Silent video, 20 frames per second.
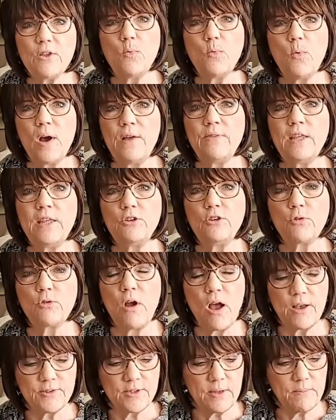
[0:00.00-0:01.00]
The one that
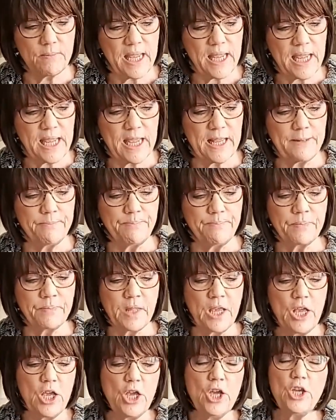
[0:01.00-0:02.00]
draws them in.
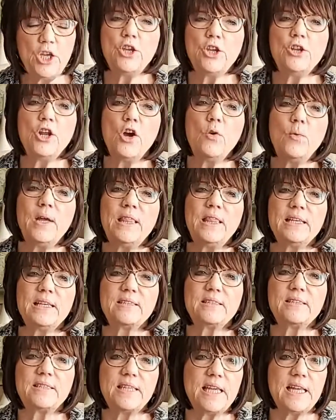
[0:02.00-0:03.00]
You know, when the
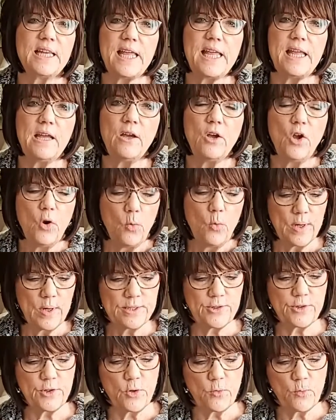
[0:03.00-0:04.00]
city
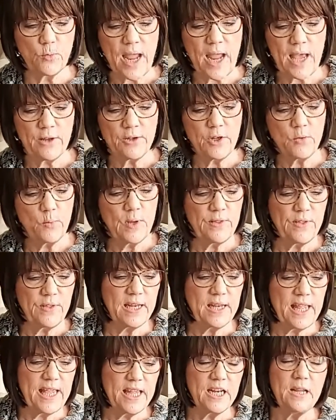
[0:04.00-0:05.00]
was surrounded with
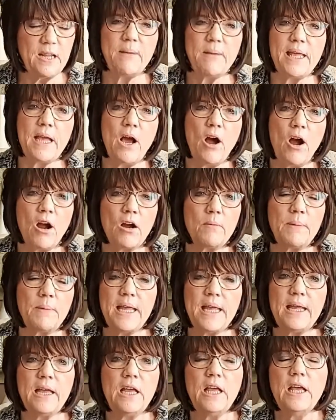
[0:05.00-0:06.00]
an enemy
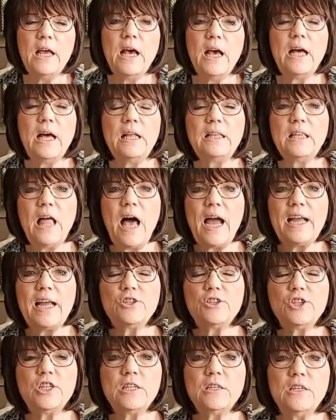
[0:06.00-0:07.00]
army,
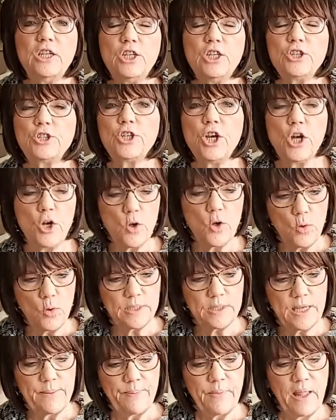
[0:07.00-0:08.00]
Elijah
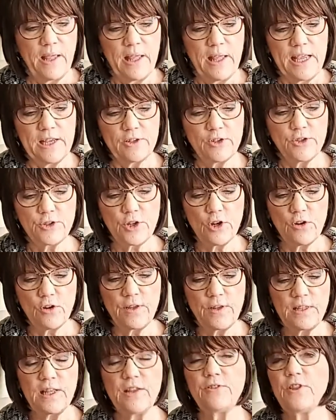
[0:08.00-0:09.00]
told his
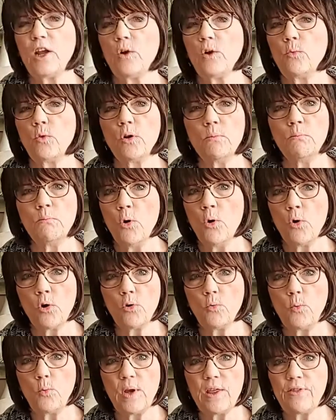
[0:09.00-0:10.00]
servant that there were
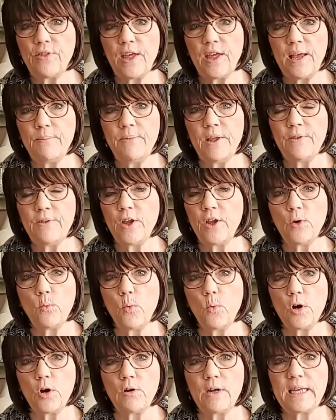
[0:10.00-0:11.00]
more with them than there
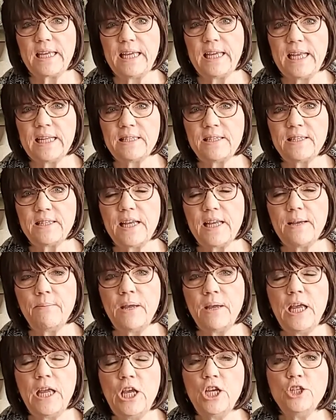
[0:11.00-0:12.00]
were against him.
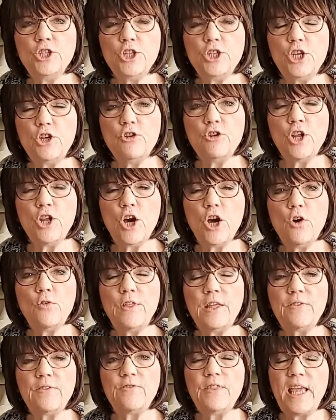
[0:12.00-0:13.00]
Do you know
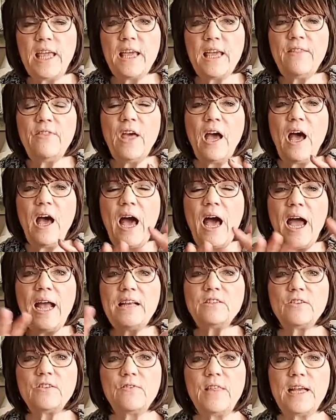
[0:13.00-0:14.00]
that then the
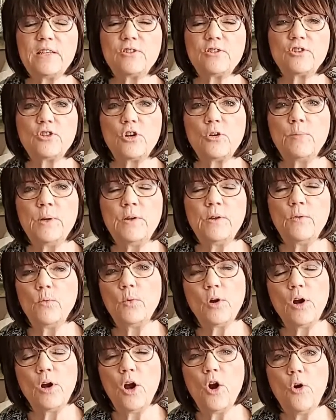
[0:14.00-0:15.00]
eyes of that servant
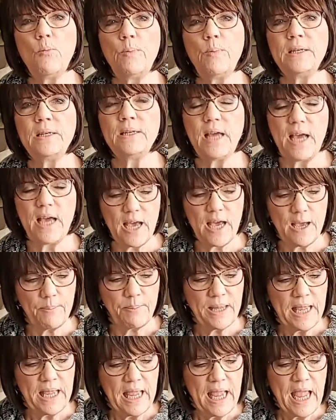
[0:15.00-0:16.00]
were opened
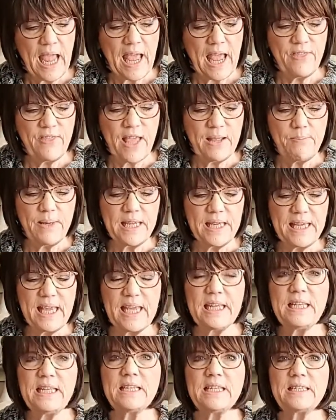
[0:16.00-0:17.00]
up and they
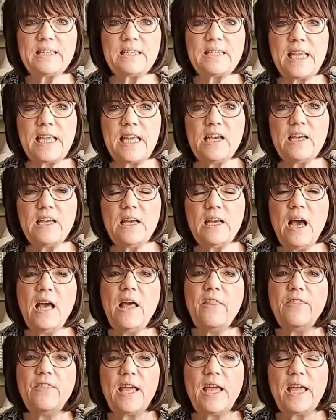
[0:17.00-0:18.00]
began to see
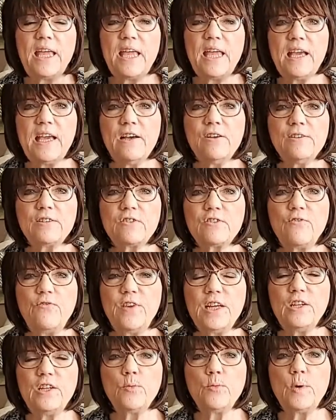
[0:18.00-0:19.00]
the hills
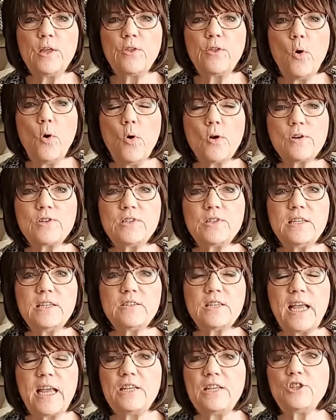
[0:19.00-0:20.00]
filled with
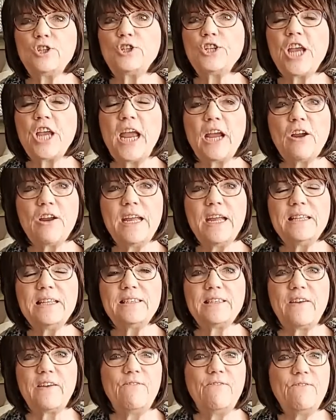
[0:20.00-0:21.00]
horses and
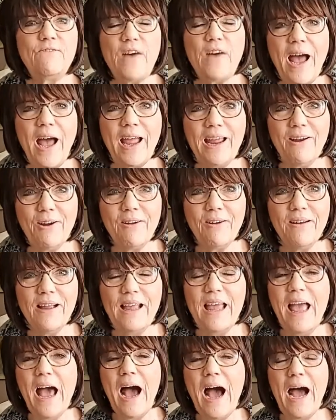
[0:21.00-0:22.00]
chariots of fire?
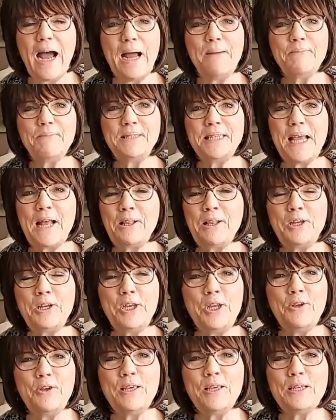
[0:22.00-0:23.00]
I'm telling
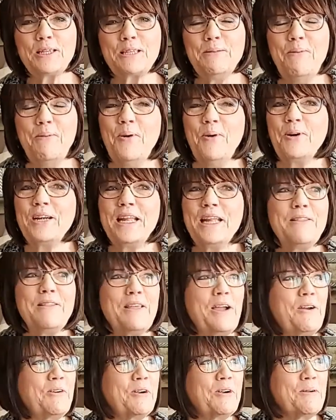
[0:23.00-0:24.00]
you this morning,
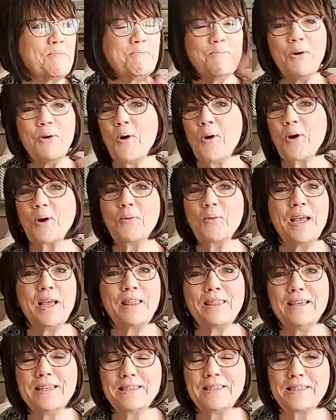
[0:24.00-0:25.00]
there are more
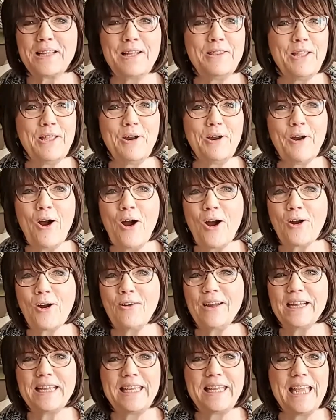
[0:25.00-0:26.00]
with us than there
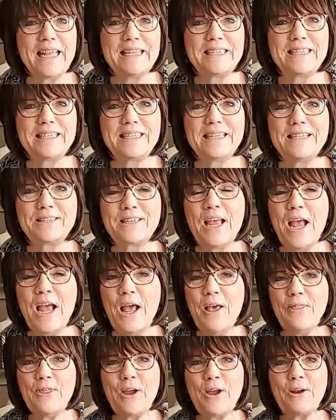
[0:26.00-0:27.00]
are against us.
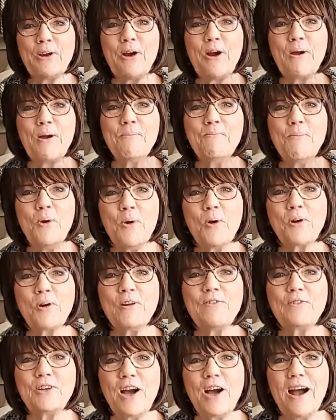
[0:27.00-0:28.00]
There are more
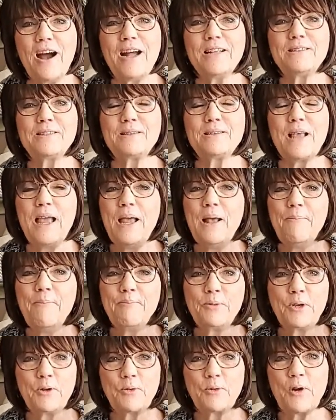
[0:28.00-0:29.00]
of God's
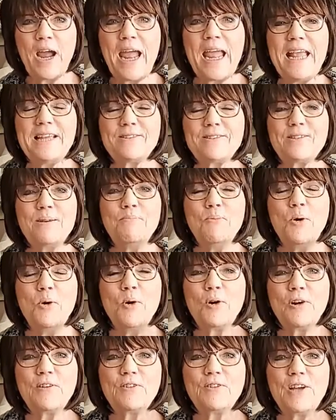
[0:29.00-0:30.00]
grace and
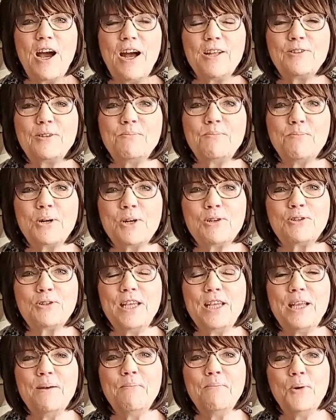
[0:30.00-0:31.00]
more of God's
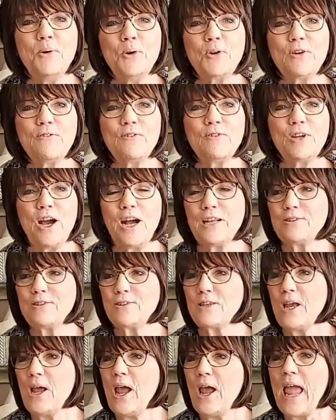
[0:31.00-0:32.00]
mercy and more of
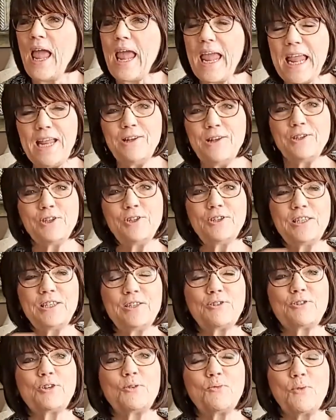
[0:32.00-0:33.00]
God's angels
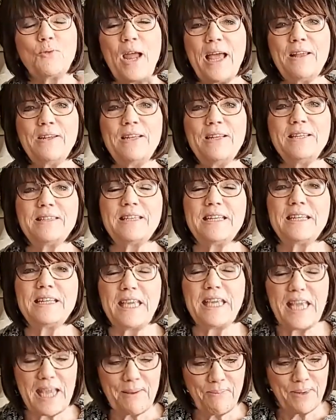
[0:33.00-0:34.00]
that surround us and
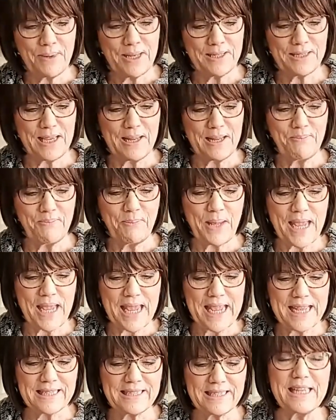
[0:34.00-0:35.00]
keep us in
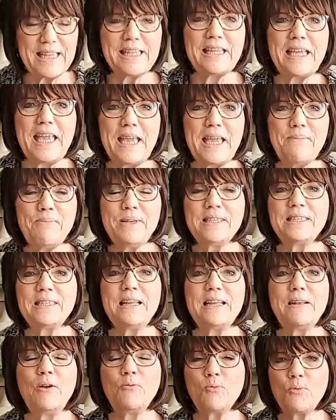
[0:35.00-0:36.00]
peace and keep us
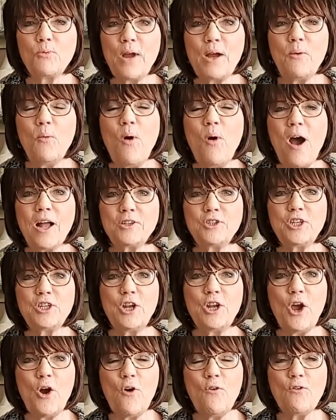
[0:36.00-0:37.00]
and
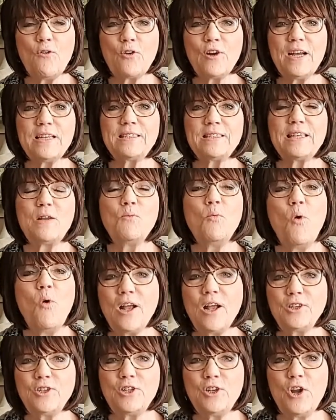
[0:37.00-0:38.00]
watching over us and
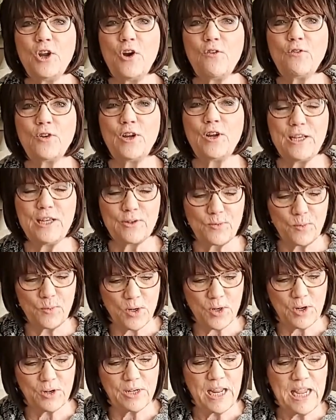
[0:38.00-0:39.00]
watching over his
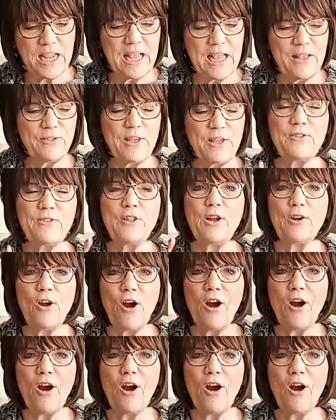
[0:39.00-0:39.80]
word than there